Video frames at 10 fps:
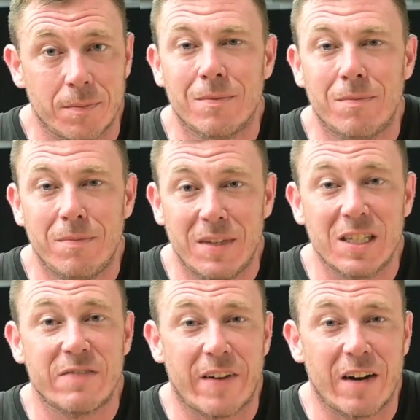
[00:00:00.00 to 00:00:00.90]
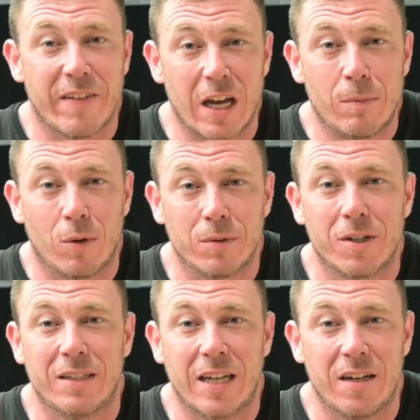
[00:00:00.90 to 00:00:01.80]
This is very valuable to the
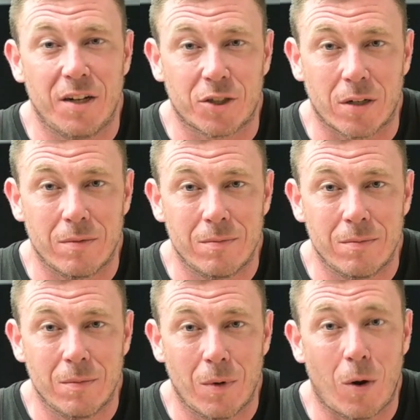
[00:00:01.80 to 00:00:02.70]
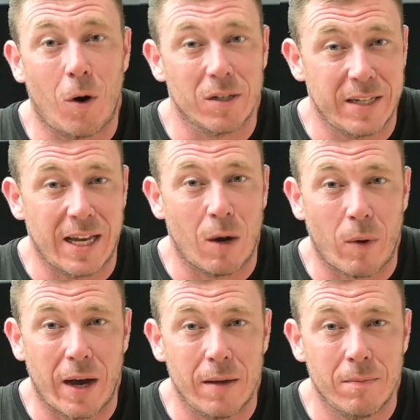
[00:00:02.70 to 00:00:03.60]
technician or the DIY.
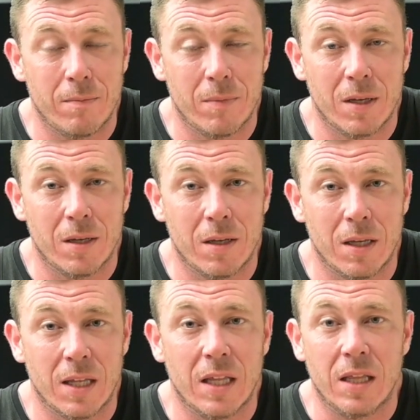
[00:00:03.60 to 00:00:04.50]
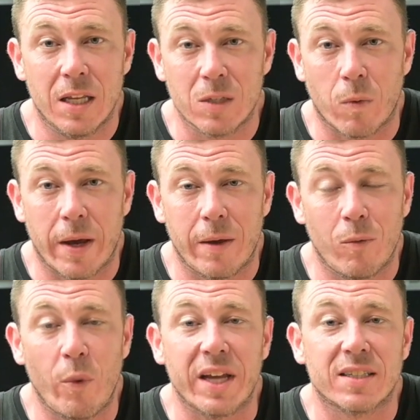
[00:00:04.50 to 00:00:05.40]
This way, we can
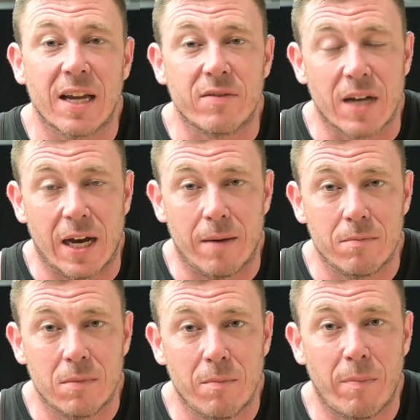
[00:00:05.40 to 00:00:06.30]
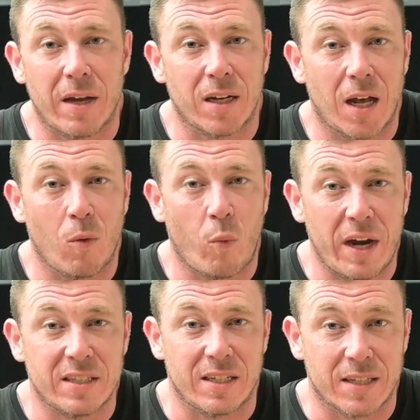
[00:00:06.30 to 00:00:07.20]
save time by not wasting
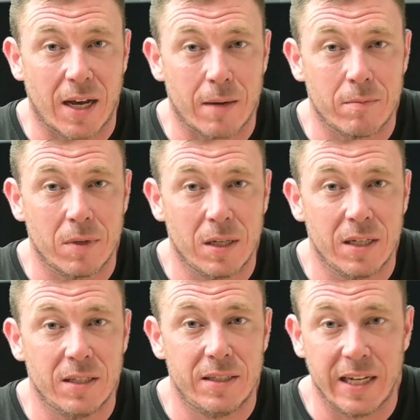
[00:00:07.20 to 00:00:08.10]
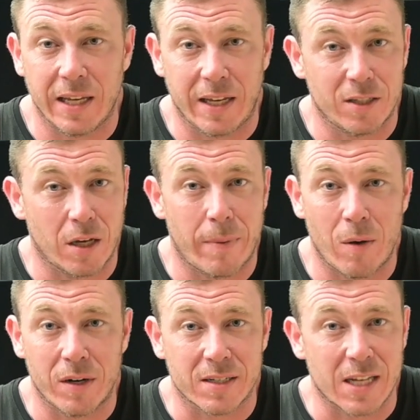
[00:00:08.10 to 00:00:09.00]
time digging into components
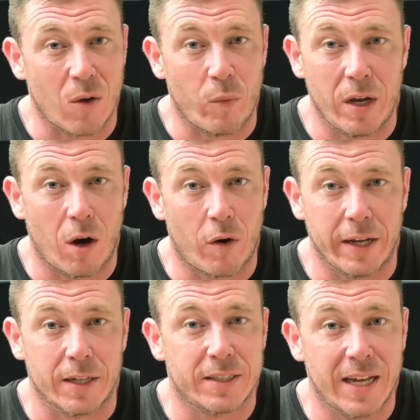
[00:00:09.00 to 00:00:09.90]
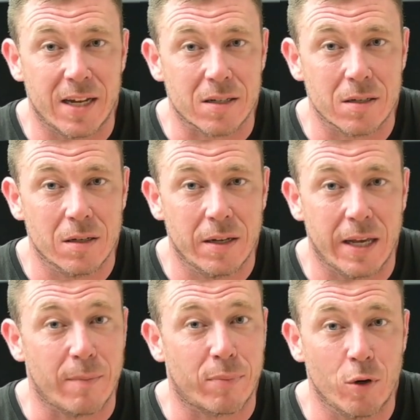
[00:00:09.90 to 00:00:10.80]
that we already can test and
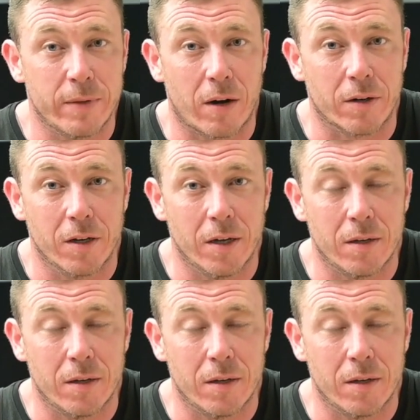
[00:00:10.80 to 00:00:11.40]
prove that are good.